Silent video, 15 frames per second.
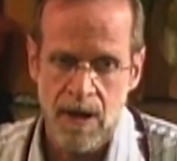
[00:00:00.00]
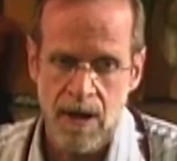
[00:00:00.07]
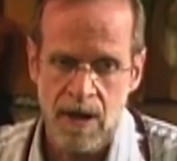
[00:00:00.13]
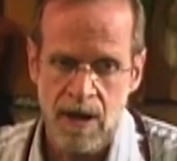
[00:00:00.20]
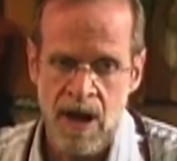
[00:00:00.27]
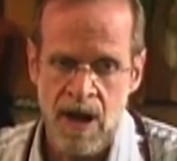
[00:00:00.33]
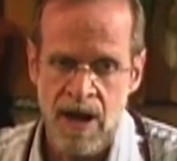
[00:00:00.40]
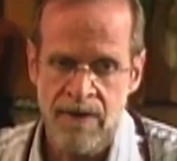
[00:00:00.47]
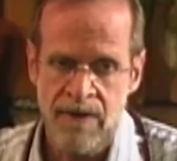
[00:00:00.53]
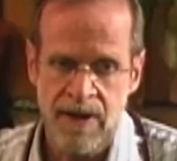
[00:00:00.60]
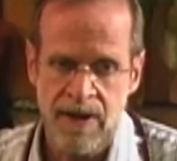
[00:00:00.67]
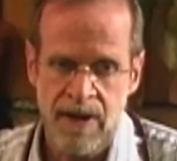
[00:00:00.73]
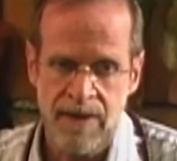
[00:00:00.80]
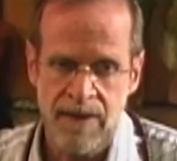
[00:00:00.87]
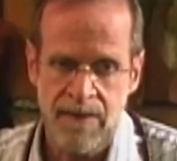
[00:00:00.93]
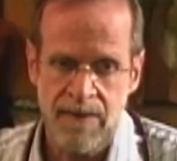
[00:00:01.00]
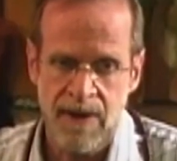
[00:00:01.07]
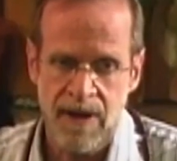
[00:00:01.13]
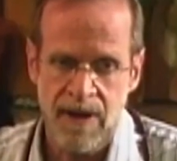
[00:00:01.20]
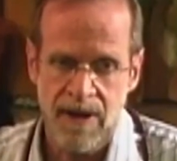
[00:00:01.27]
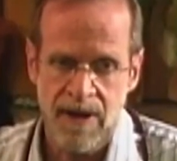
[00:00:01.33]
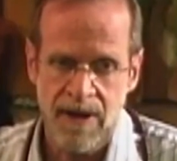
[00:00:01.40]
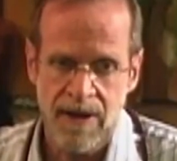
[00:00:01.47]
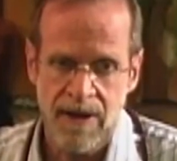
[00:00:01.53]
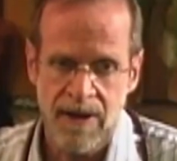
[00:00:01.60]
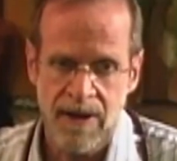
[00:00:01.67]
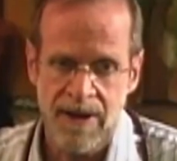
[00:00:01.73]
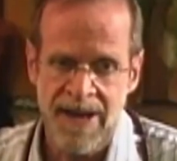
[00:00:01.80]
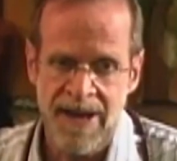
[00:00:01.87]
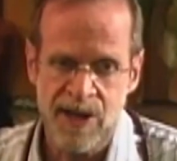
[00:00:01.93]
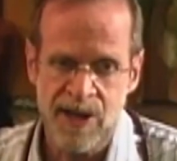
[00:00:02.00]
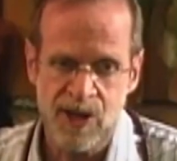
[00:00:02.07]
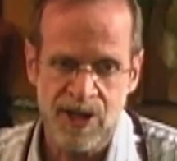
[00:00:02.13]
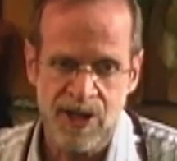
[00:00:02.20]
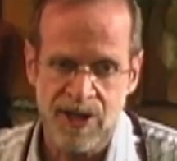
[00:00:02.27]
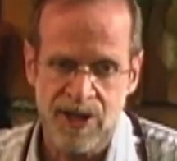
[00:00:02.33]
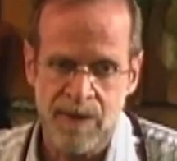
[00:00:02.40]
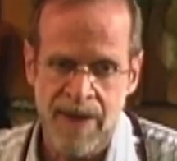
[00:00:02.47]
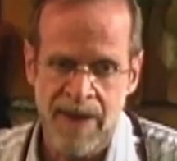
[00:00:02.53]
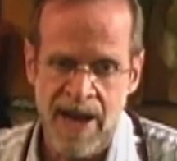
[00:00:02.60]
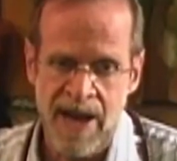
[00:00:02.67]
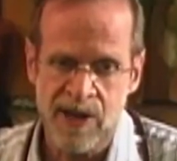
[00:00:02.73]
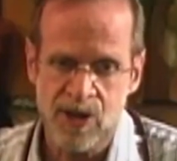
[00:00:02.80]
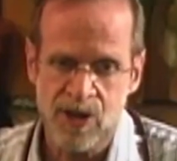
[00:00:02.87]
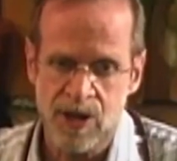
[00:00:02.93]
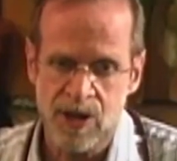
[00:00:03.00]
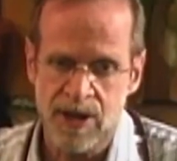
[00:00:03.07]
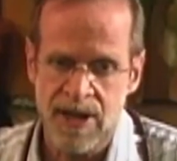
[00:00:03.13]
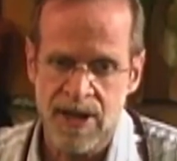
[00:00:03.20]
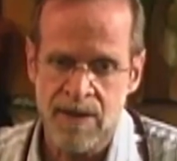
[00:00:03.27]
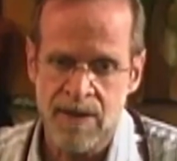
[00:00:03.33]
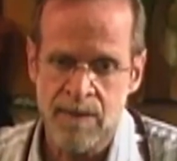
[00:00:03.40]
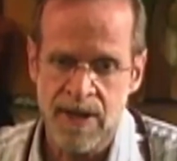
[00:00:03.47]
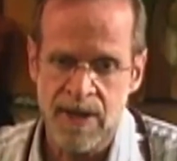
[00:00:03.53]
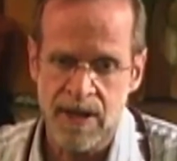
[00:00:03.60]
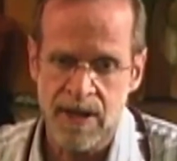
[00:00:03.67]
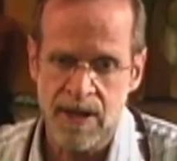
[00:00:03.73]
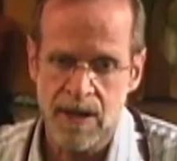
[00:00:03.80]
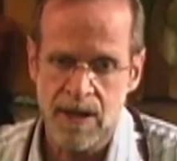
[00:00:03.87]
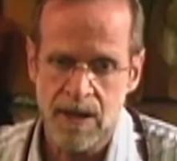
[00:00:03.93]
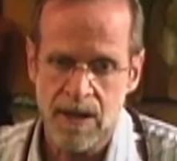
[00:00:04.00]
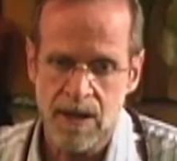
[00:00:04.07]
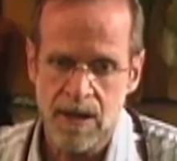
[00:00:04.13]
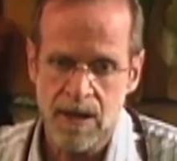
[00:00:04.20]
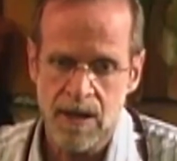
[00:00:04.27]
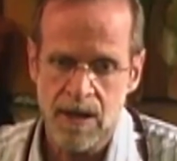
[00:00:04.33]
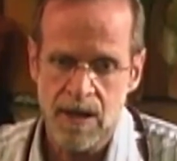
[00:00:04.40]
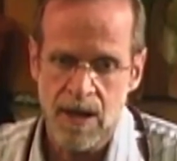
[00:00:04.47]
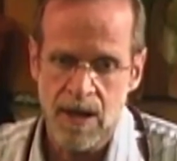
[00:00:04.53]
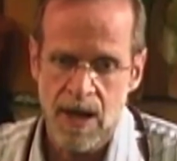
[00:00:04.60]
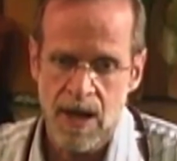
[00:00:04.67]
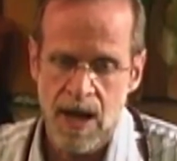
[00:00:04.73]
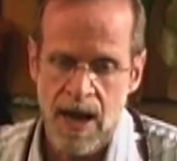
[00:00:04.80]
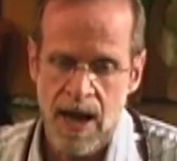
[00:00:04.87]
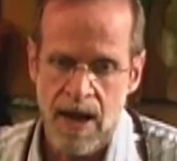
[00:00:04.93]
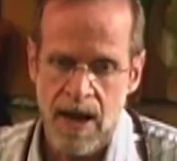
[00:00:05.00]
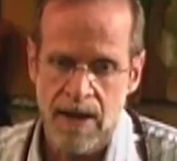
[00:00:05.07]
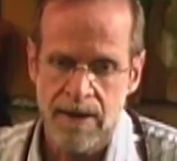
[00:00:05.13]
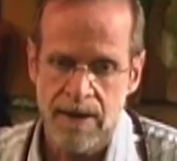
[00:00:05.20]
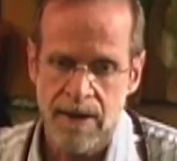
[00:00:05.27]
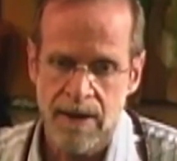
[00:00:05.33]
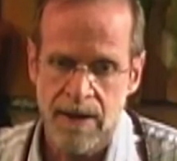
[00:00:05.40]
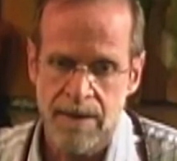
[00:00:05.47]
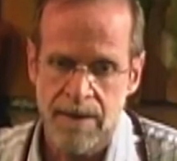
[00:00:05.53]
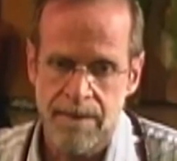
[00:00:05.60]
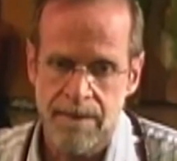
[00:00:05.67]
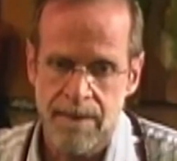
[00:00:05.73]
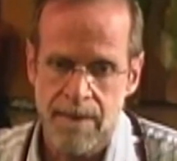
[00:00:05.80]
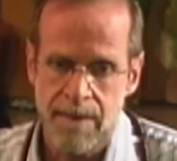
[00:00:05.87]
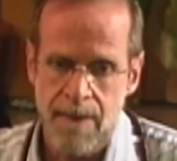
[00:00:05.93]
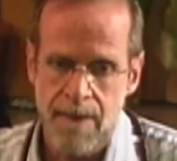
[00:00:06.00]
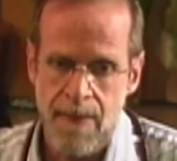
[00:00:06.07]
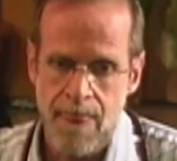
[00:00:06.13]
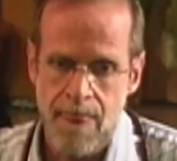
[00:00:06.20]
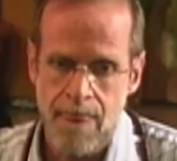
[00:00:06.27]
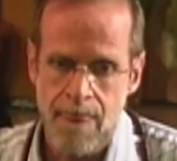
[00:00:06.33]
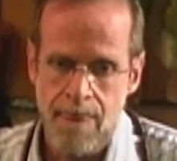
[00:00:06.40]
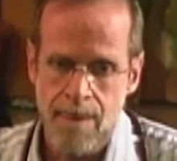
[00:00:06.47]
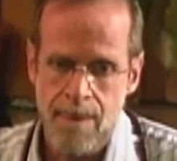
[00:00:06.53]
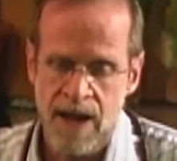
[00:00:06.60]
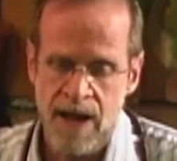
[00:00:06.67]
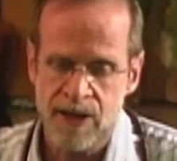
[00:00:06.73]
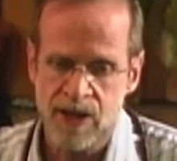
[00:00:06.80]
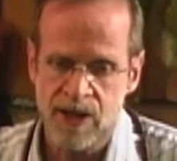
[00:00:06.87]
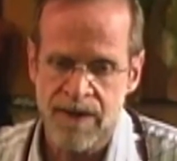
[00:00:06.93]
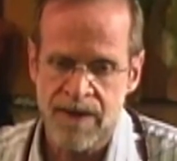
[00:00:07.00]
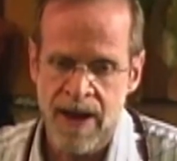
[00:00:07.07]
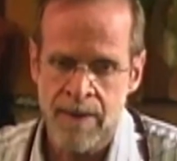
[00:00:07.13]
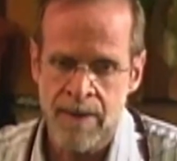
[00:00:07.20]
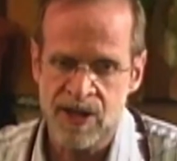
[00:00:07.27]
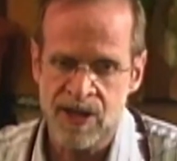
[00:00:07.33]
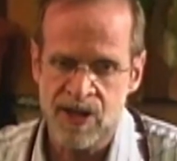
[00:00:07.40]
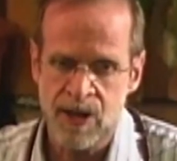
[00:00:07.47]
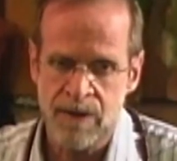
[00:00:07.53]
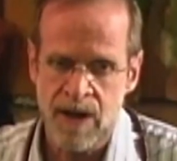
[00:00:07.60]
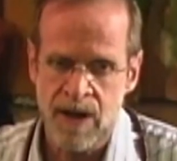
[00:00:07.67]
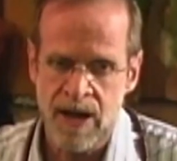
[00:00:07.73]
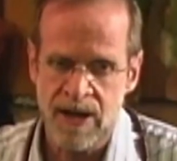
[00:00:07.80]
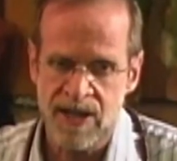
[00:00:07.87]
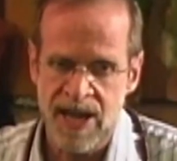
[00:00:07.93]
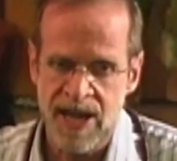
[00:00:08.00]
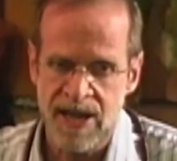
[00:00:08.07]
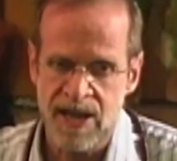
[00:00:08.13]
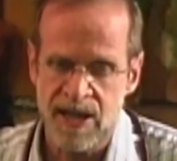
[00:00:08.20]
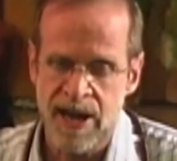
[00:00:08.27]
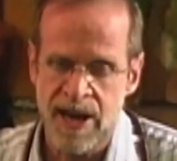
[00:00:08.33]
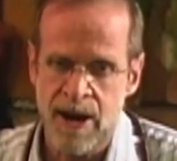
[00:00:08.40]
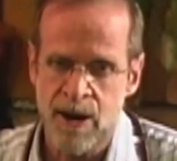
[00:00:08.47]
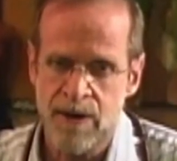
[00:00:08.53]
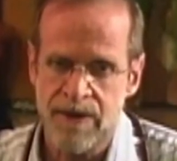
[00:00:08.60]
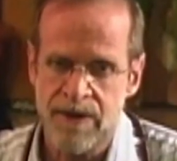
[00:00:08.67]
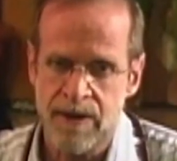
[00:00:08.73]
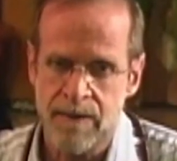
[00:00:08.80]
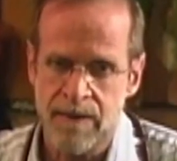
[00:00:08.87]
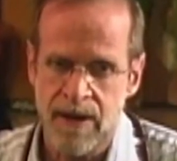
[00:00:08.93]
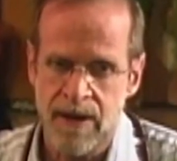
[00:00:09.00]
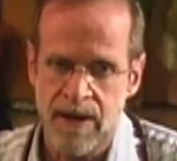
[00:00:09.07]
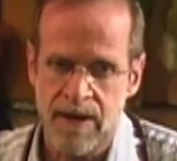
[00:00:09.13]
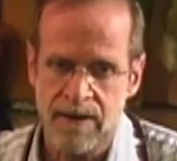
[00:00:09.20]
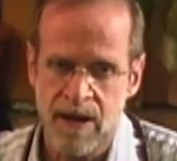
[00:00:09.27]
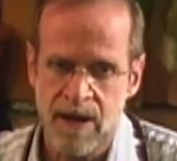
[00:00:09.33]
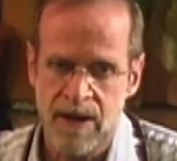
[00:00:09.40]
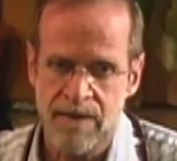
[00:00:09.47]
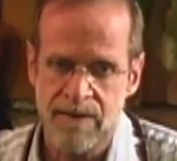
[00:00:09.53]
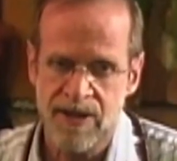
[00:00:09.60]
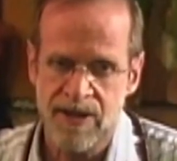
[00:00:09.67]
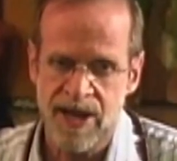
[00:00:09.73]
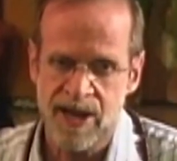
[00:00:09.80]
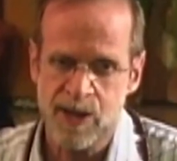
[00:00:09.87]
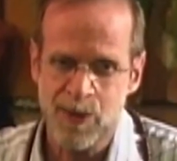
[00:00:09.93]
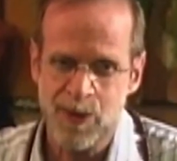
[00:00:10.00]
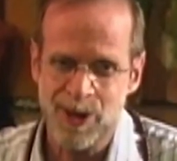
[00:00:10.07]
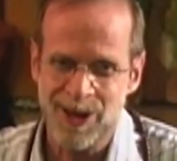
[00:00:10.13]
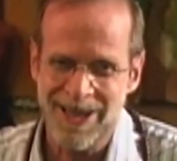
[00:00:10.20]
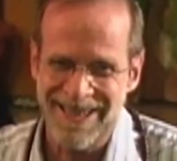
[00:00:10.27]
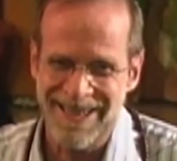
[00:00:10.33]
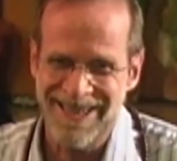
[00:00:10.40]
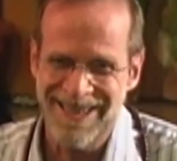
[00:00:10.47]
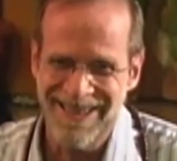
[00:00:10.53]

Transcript: kind of a nascent compassion in me. And I just found myself kind of taking care of him, kind of desperately.